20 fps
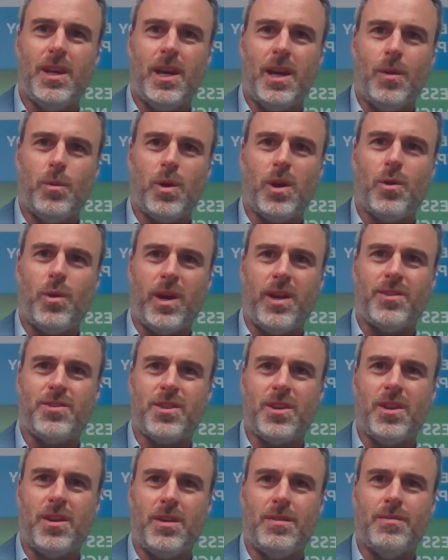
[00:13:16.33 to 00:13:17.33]
We're quick
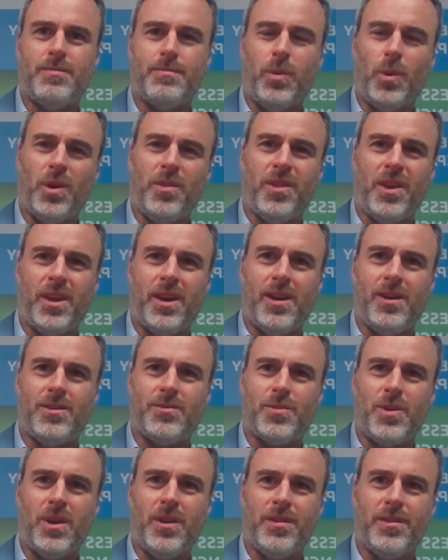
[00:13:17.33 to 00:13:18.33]
to kind of point that out
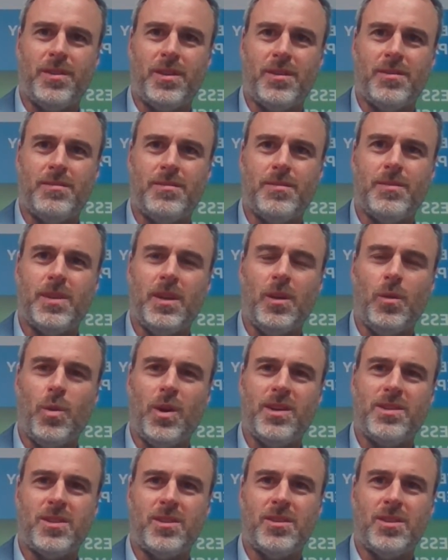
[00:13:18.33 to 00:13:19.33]
rather than,
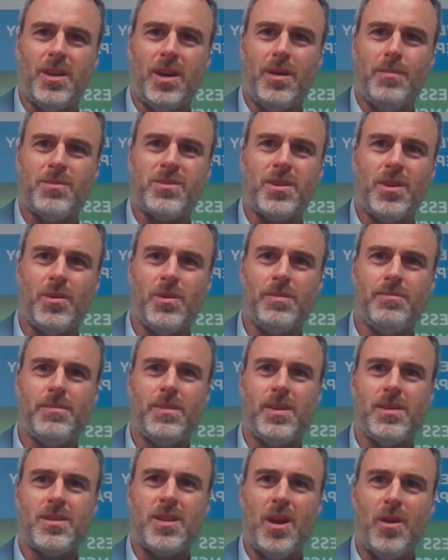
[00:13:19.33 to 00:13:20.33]
wasting time. So
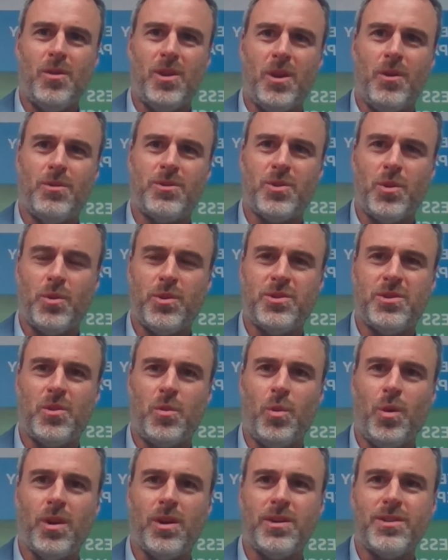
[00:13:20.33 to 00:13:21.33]
a slow no is always
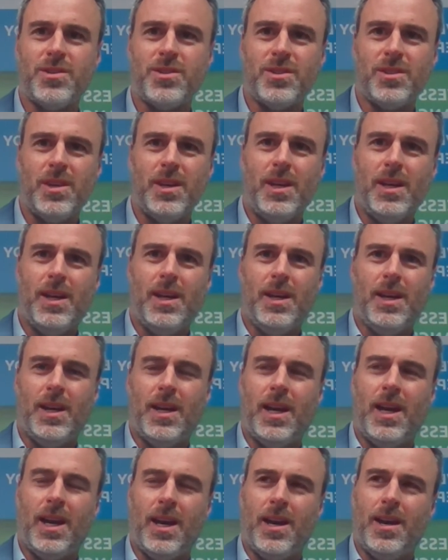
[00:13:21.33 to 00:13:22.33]
the worst.
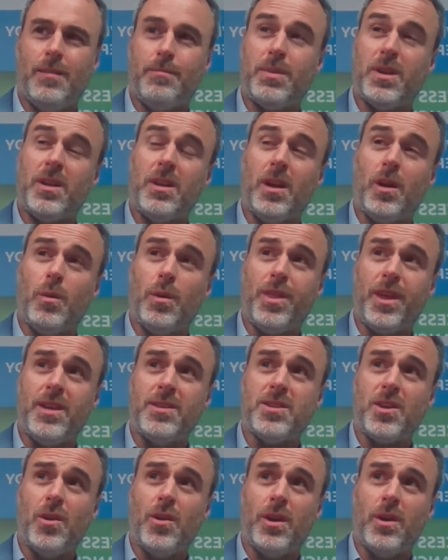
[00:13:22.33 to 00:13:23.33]
But when
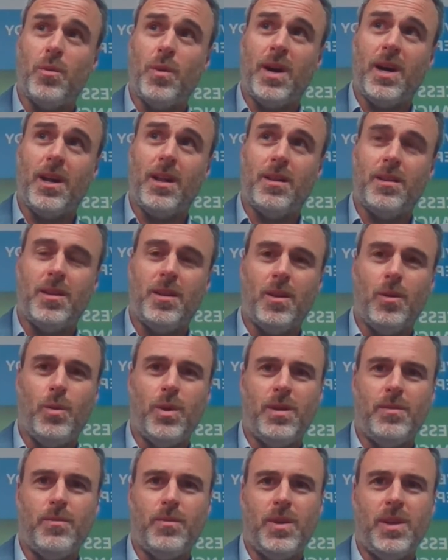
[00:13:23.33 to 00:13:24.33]
things are going well,
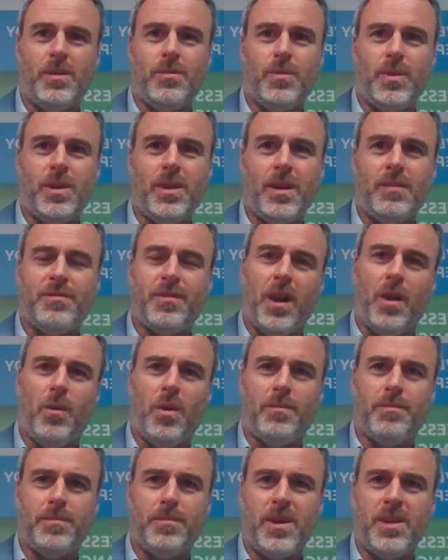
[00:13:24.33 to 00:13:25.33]
we have
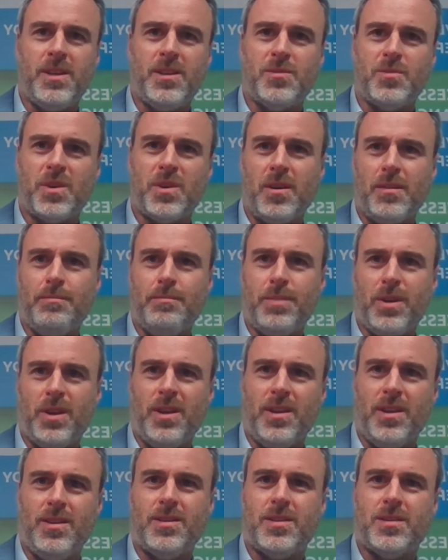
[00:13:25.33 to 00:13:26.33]
follow-up meetings with
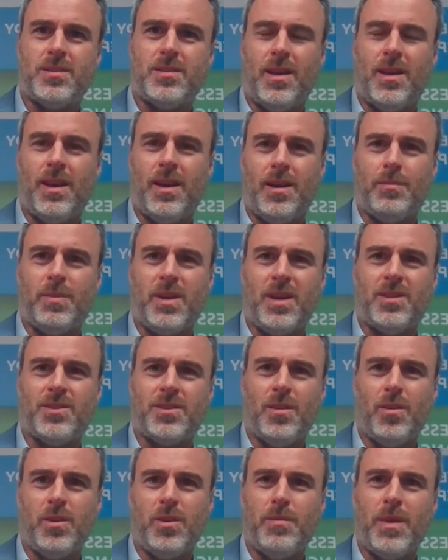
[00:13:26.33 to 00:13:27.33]
companies, get
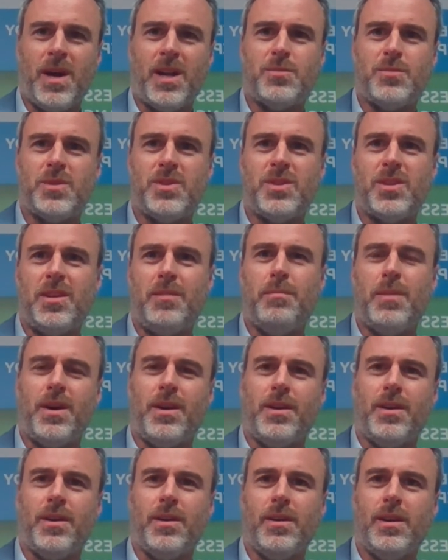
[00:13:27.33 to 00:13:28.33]
to know the management team
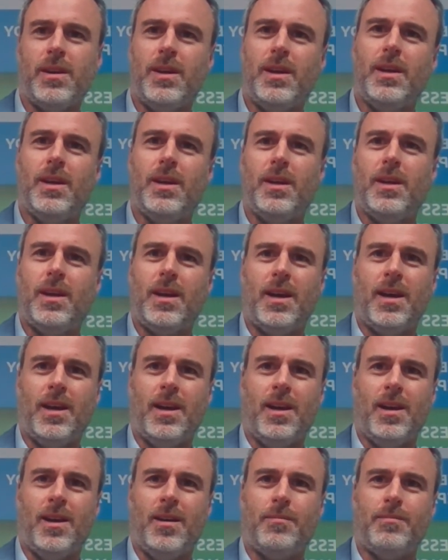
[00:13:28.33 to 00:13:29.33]
better.
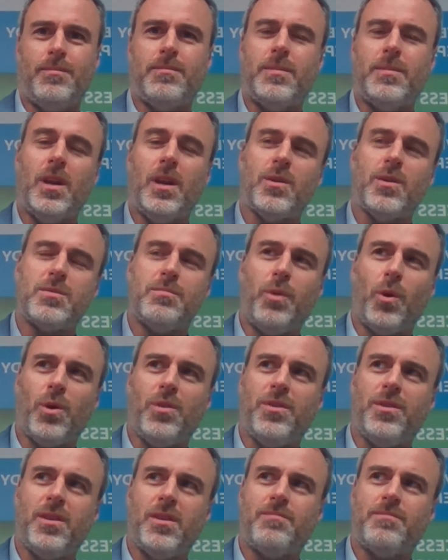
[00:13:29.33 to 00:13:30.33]
It's
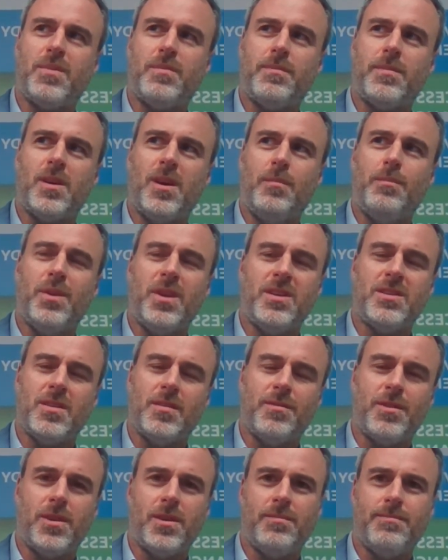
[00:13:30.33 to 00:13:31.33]
important that companies
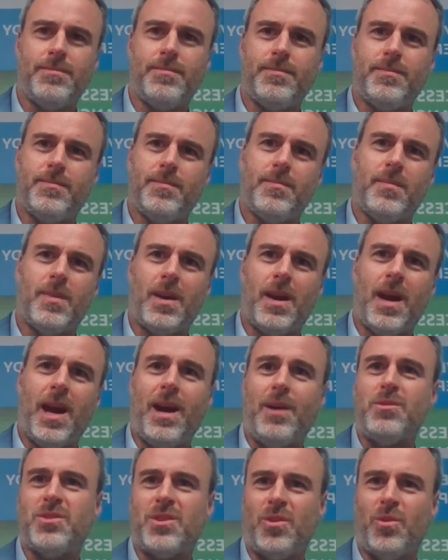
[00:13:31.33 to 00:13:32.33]
have their
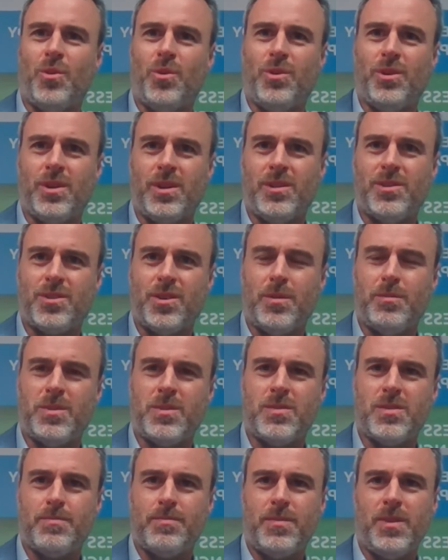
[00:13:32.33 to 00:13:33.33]
house in order in terms
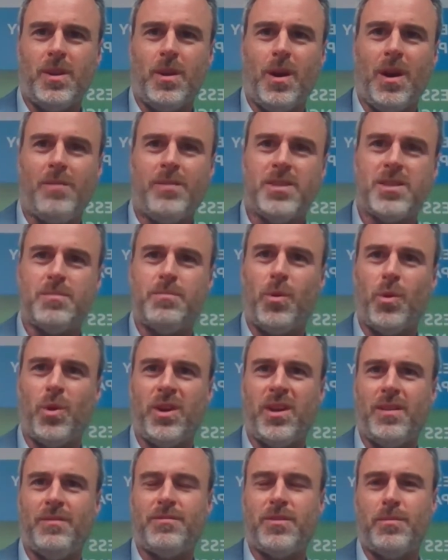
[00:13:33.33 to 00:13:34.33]
of, having
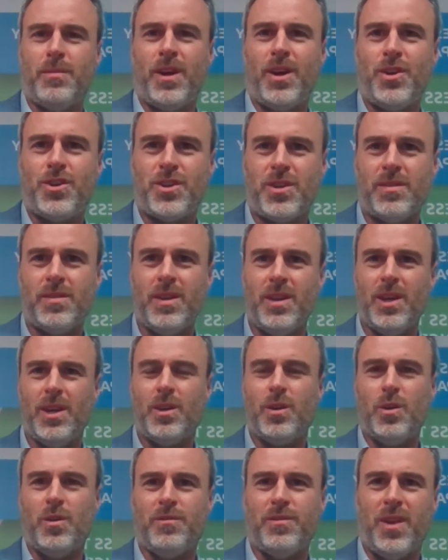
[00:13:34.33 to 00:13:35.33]
supporting information,
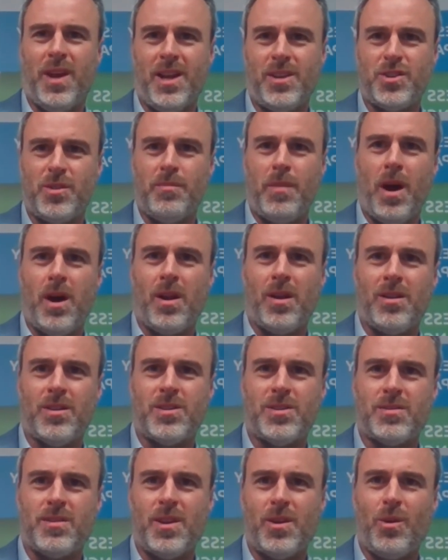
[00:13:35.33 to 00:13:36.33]
good financial
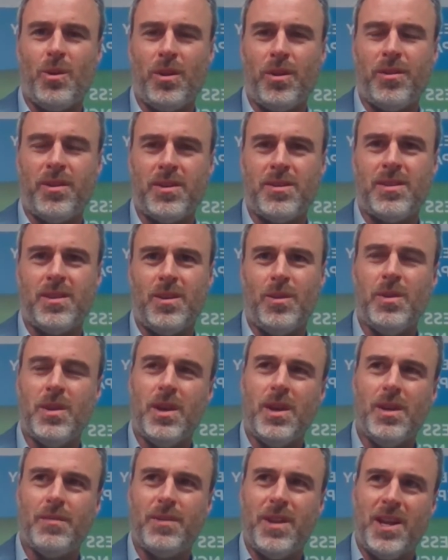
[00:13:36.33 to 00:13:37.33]
models. They're all the things,
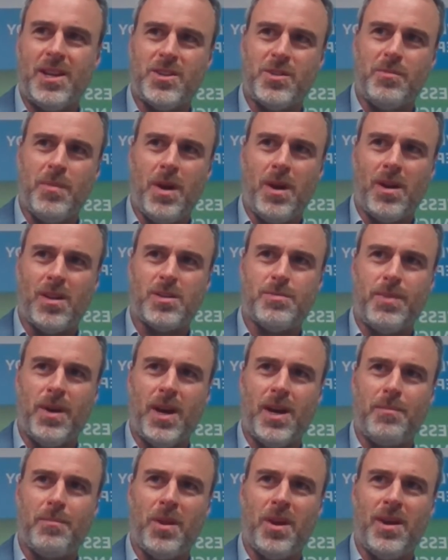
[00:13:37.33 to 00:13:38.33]
financial models,
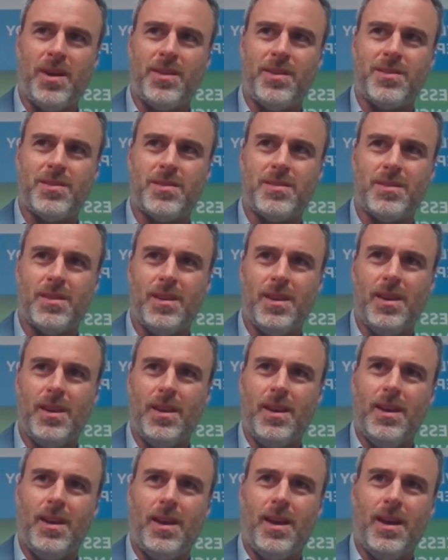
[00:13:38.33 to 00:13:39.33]
pipelines.
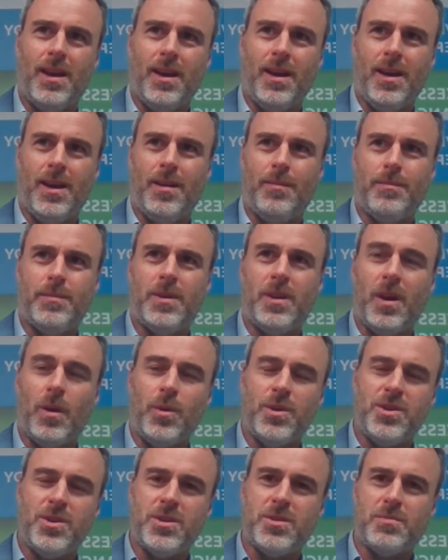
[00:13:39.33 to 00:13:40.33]

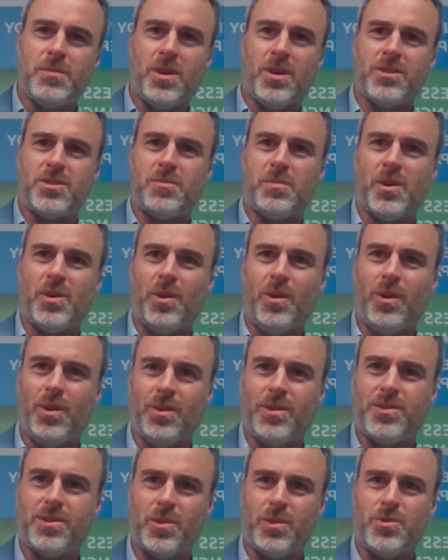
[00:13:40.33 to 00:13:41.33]
We do some customer
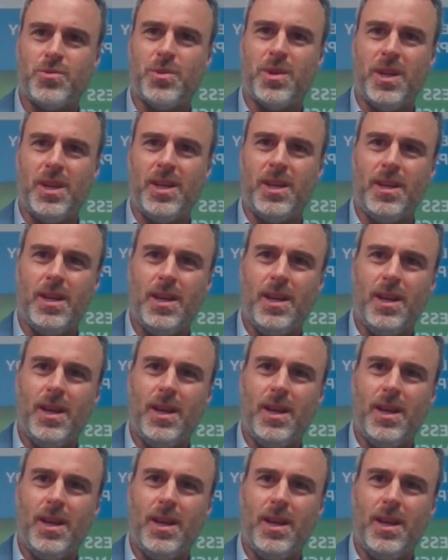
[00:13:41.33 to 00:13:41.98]
calls. So it's really,